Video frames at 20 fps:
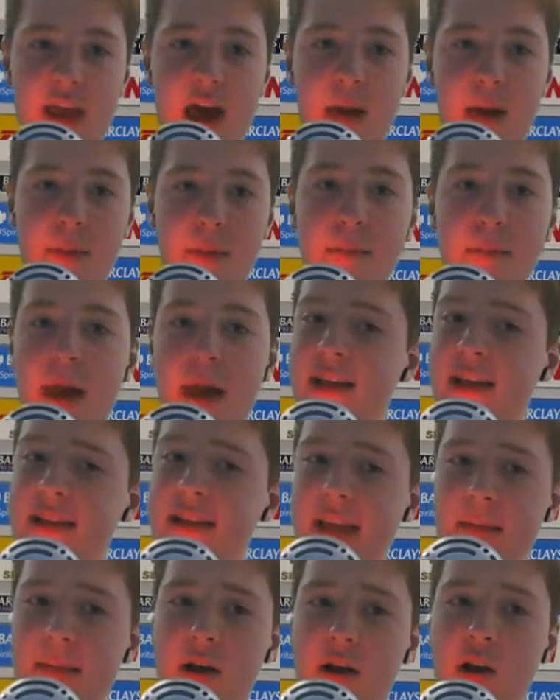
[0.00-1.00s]
it may
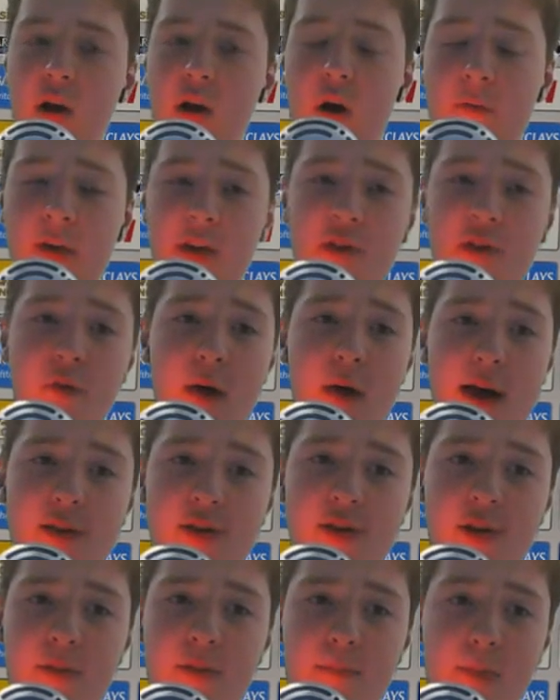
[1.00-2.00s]
seem like an obvious
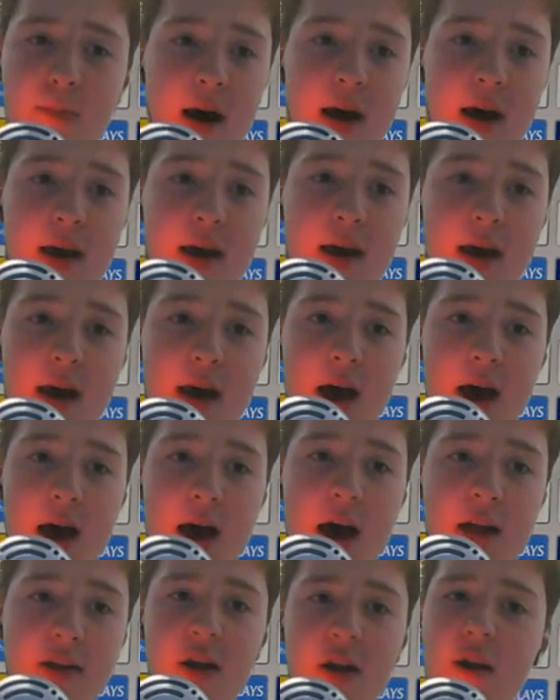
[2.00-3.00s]
question, but
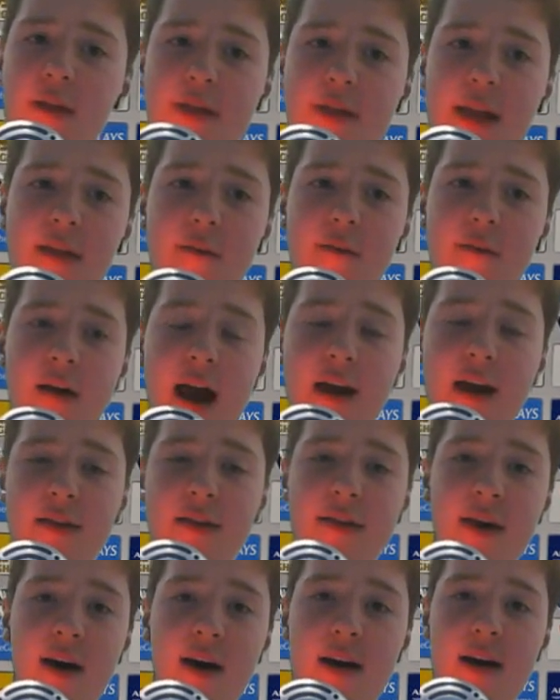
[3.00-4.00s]
do you think the
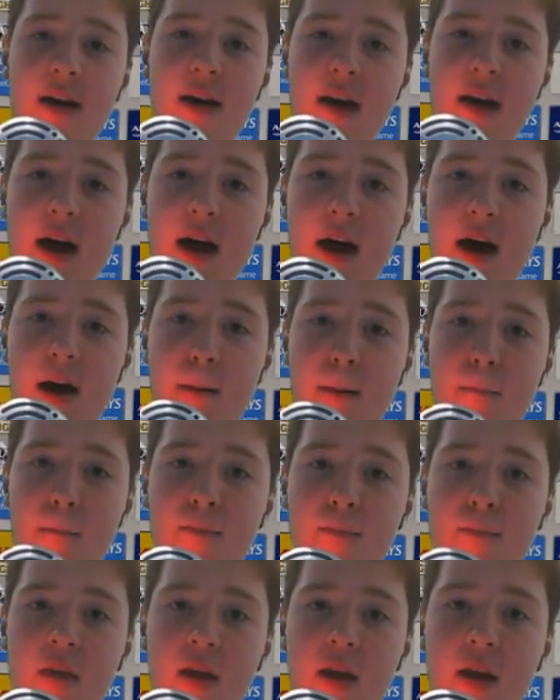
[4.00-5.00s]
fact that you
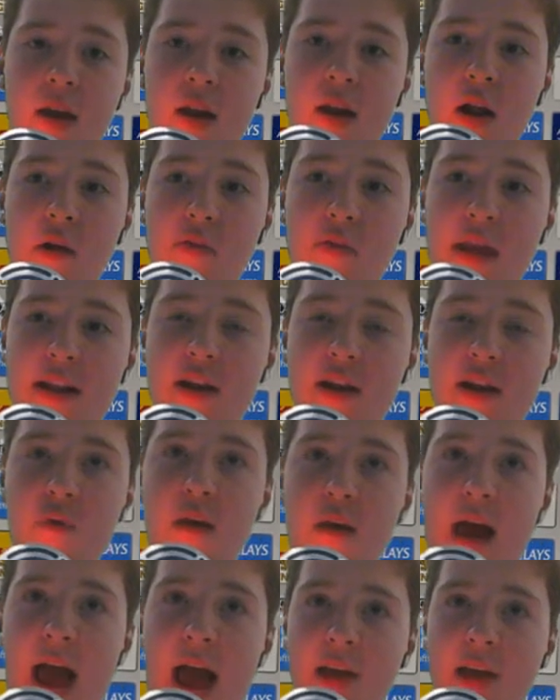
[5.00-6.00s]
know, they
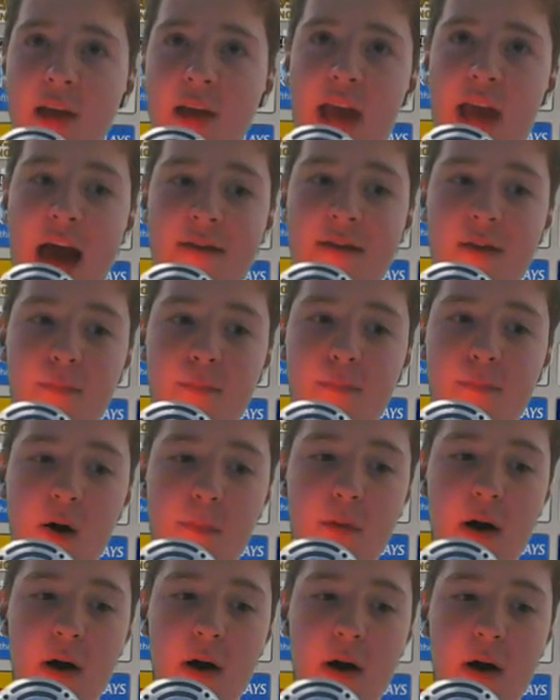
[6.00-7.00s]
don't actually have a
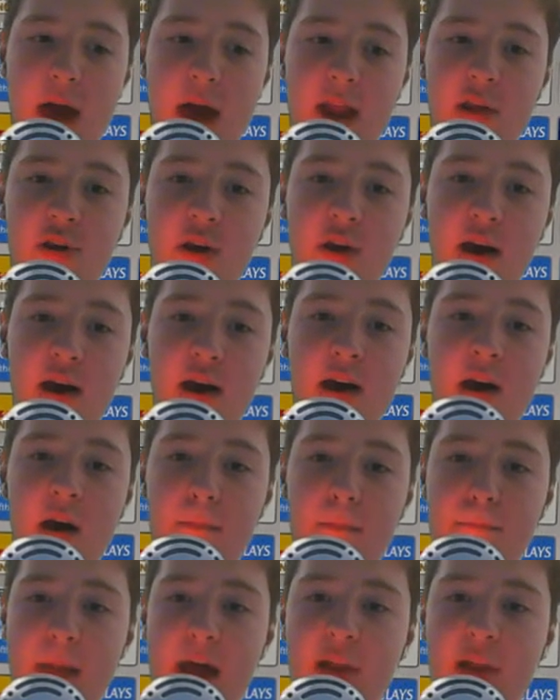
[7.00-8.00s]
proper manager
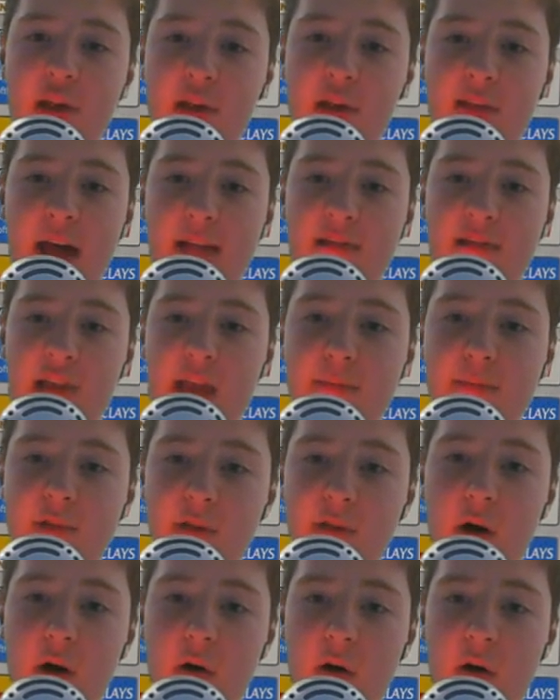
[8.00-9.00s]
managing their team
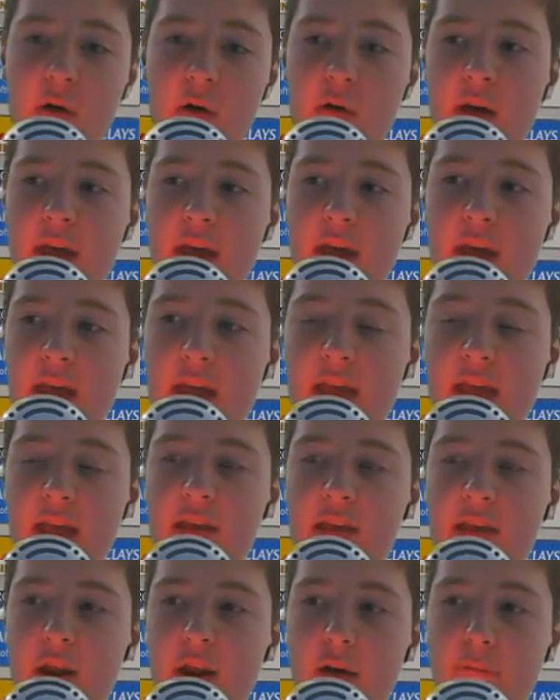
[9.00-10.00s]
tomorrow
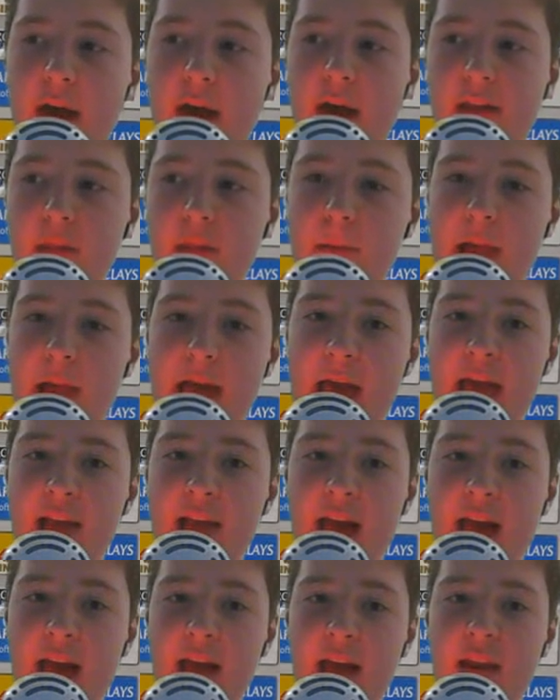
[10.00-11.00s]
is going to affect the
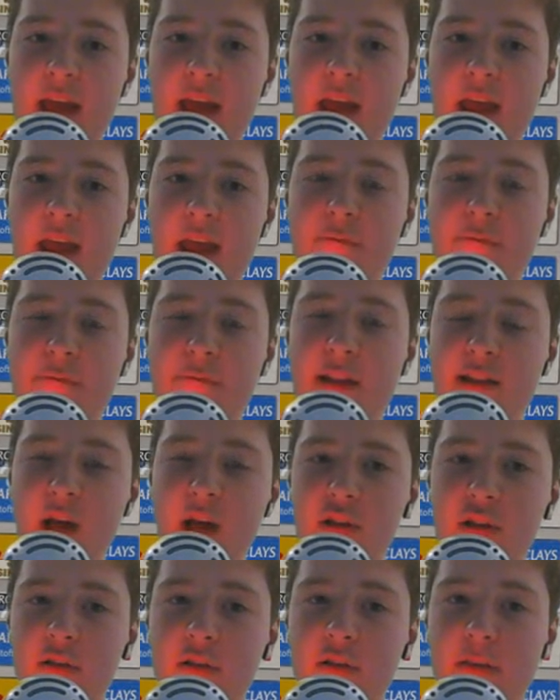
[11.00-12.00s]
players? And if it
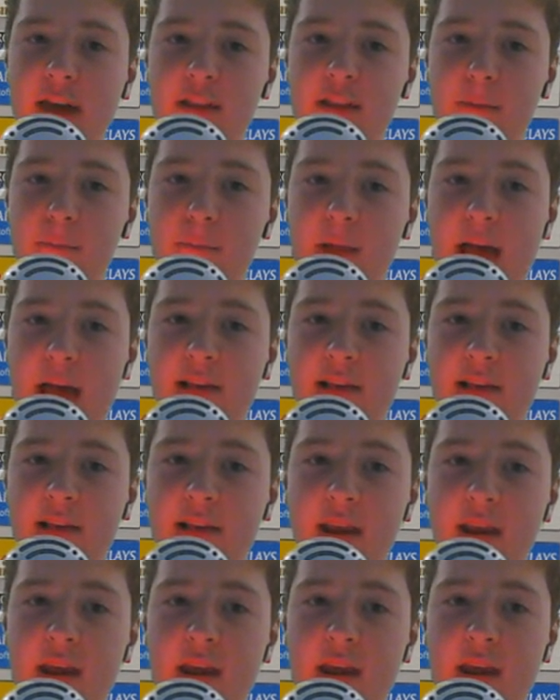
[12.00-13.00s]
does affect the players,
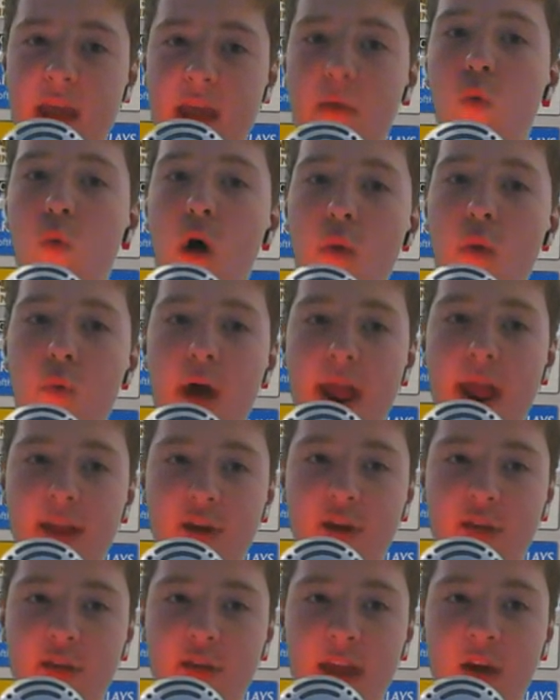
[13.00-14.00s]
then in what way?
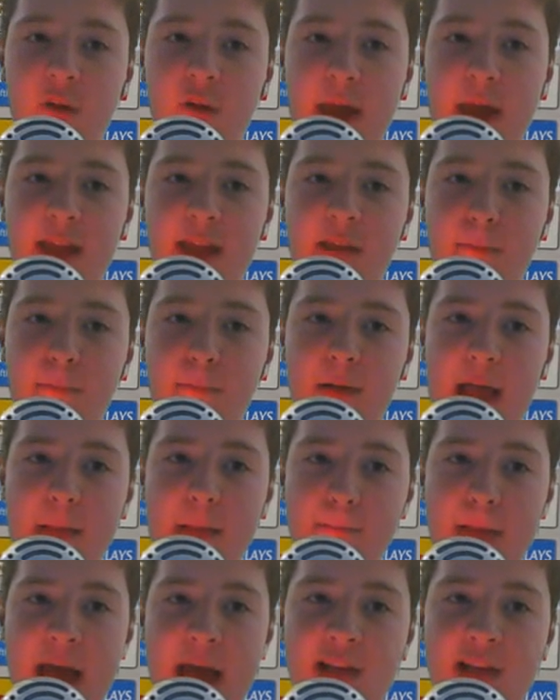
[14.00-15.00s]
Do you think it'll make them play
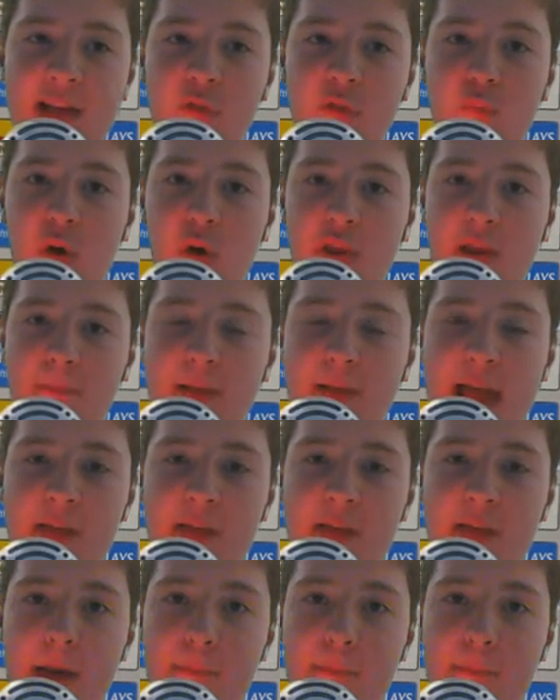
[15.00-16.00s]
better and want to play
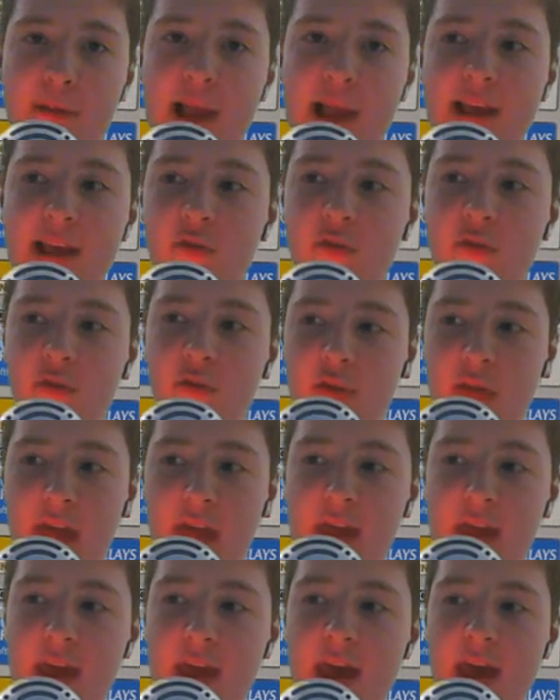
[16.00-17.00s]
for their place, or do you
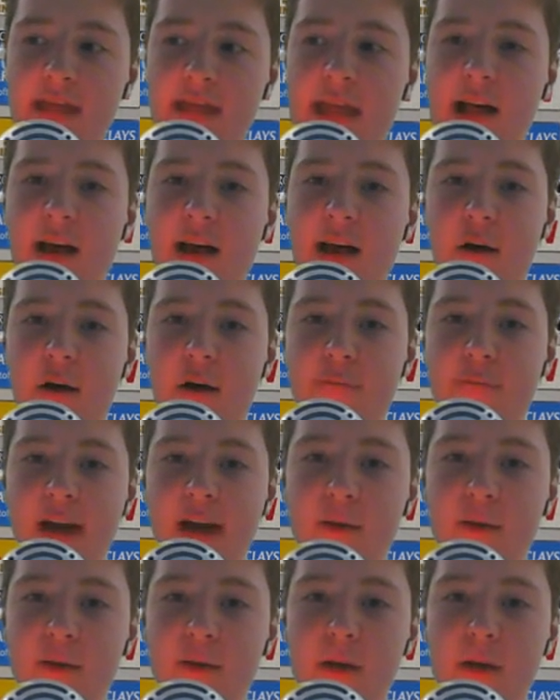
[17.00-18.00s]
think it'll
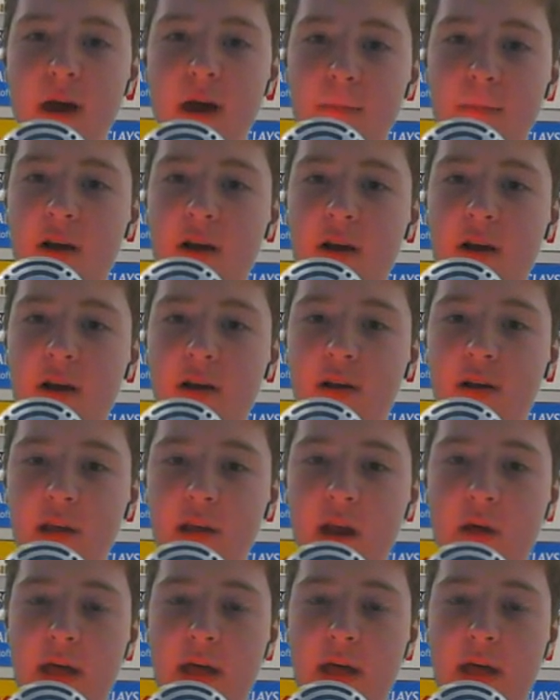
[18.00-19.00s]
affect them because, you
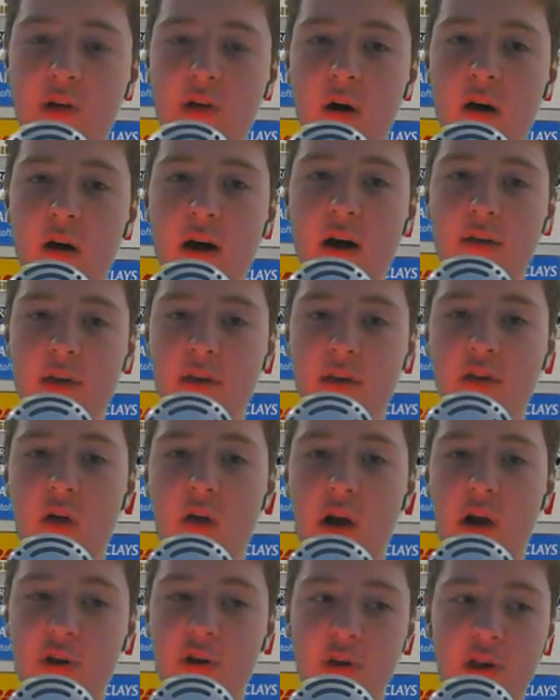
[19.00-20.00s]
know, there's not the
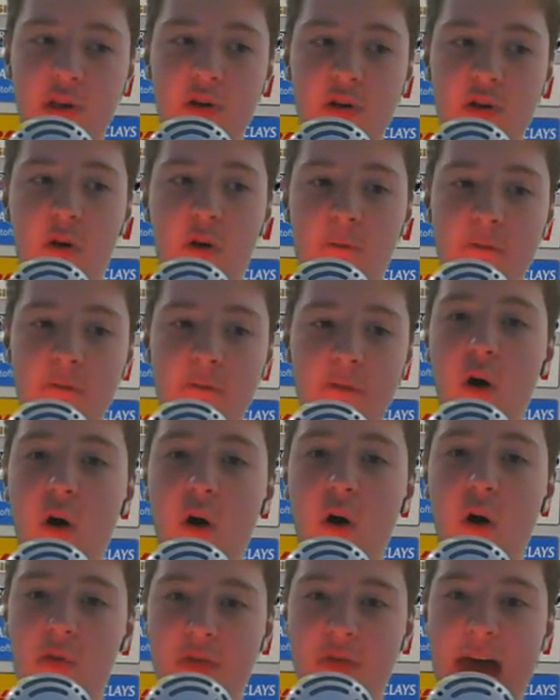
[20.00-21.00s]
structure sort of
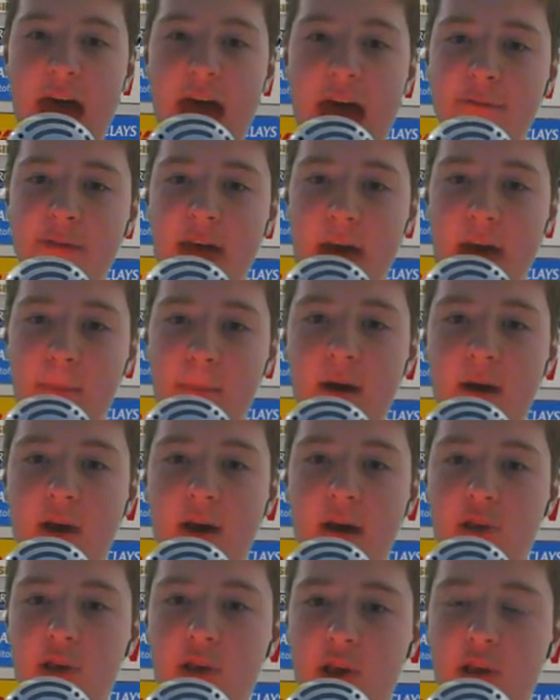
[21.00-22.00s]
not there for them
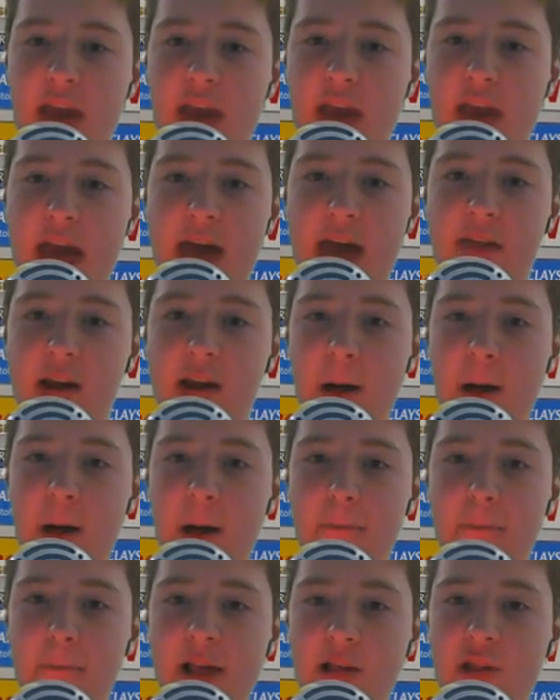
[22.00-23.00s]
just yet at the
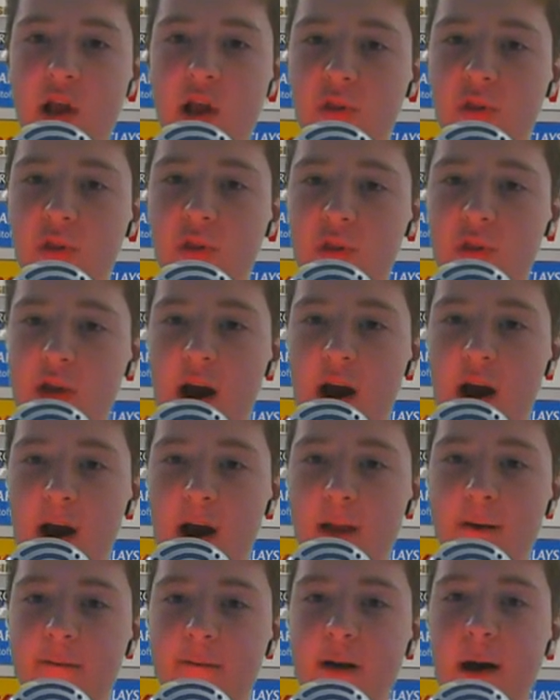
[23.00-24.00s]
club, and there's no one to kind of